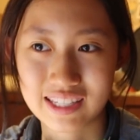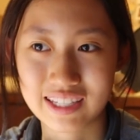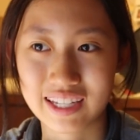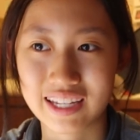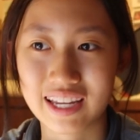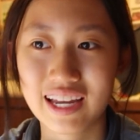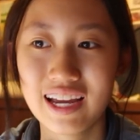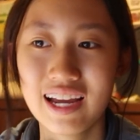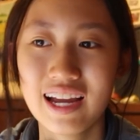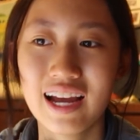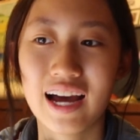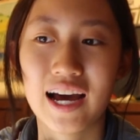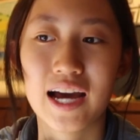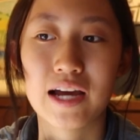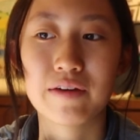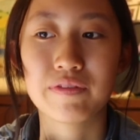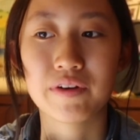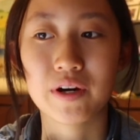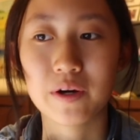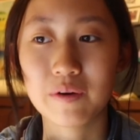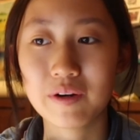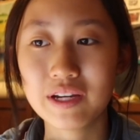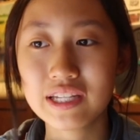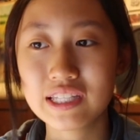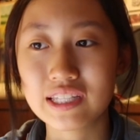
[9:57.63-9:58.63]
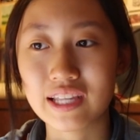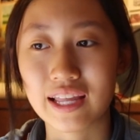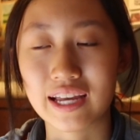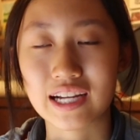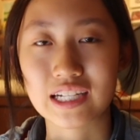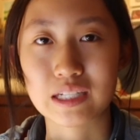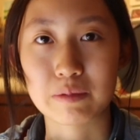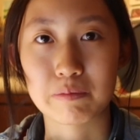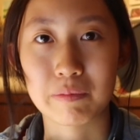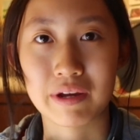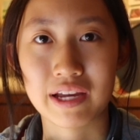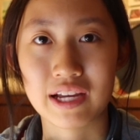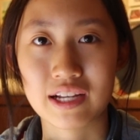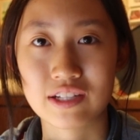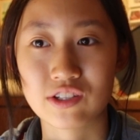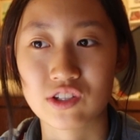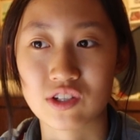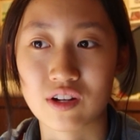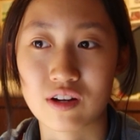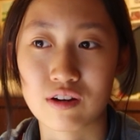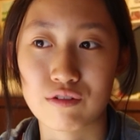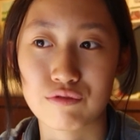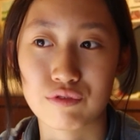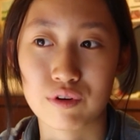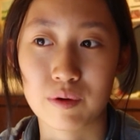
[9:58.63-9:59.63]
Like, I've always liked Mike
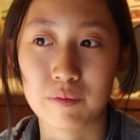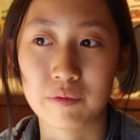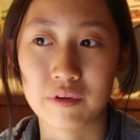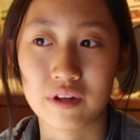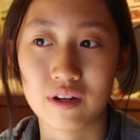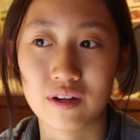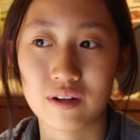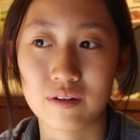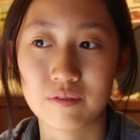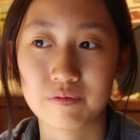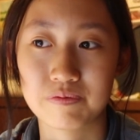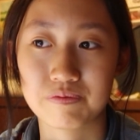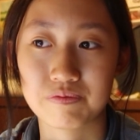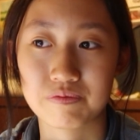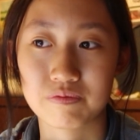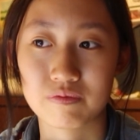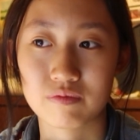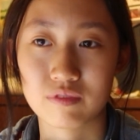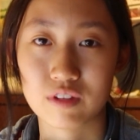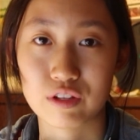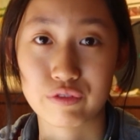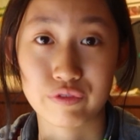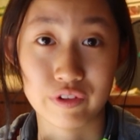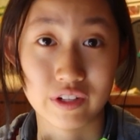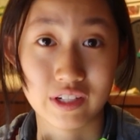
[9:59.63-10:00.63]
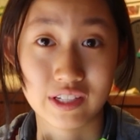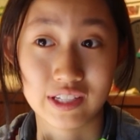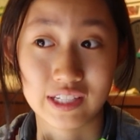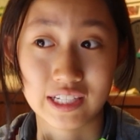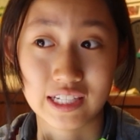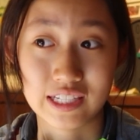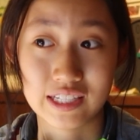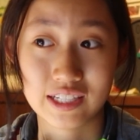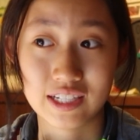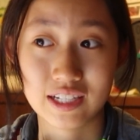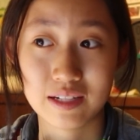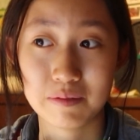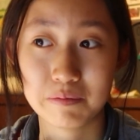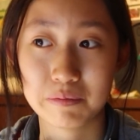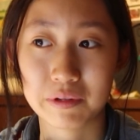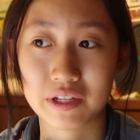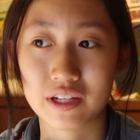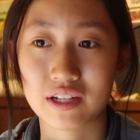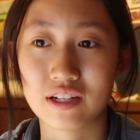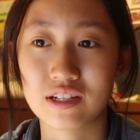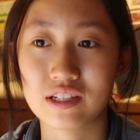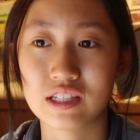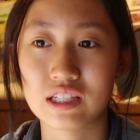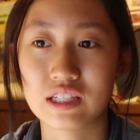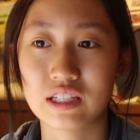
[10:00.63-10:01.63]
starting from the first season
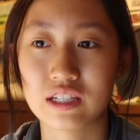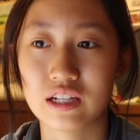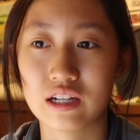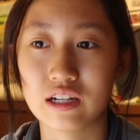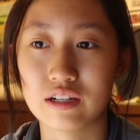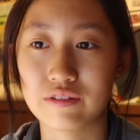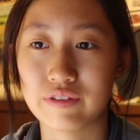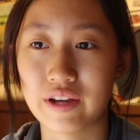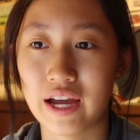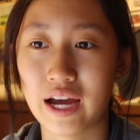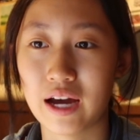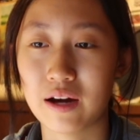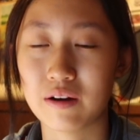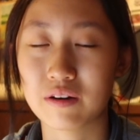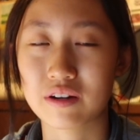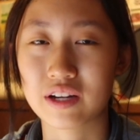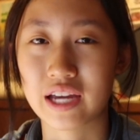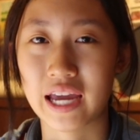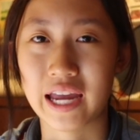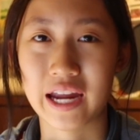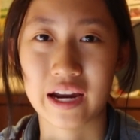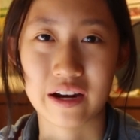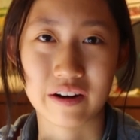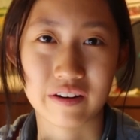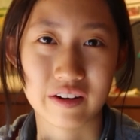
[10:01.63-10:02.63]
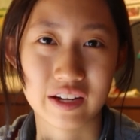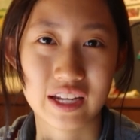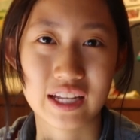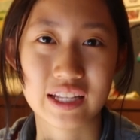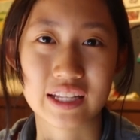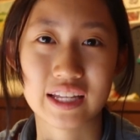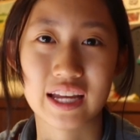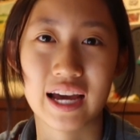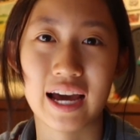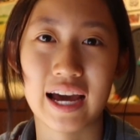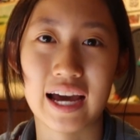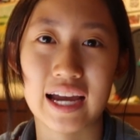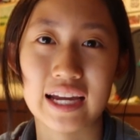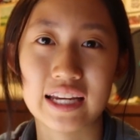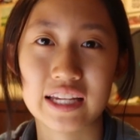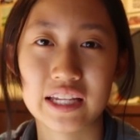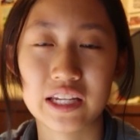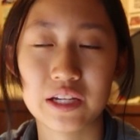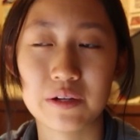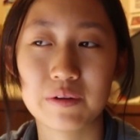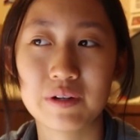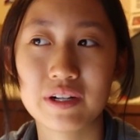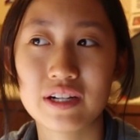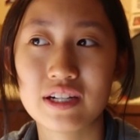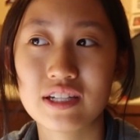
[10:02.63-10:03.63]
because of how caring and kind
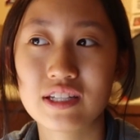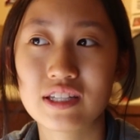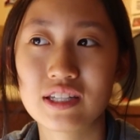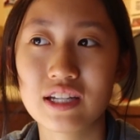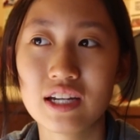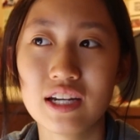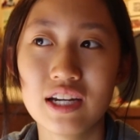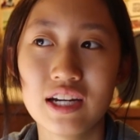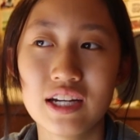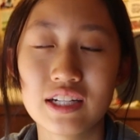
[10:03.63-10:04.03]
he was